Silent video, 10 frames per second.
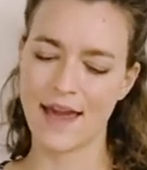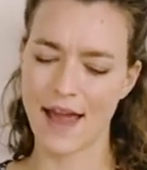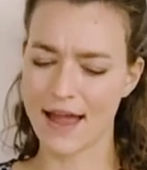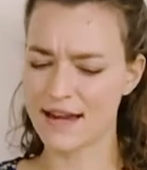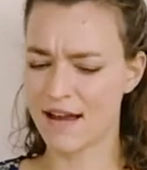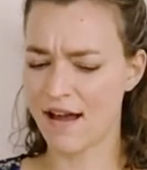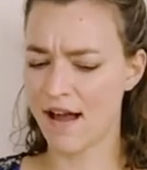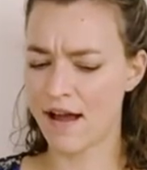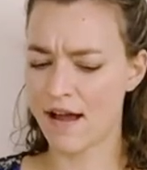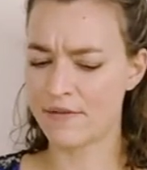And
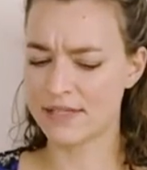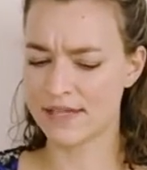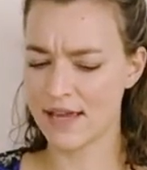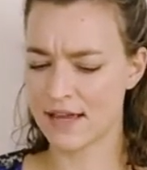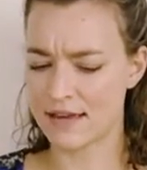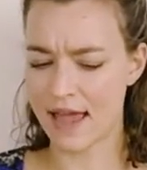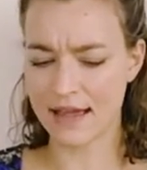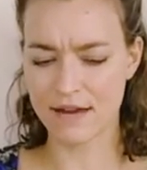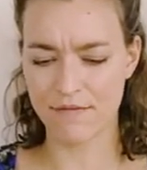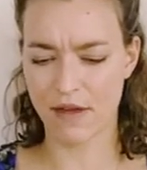I was saying a
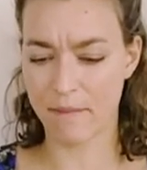negative thing,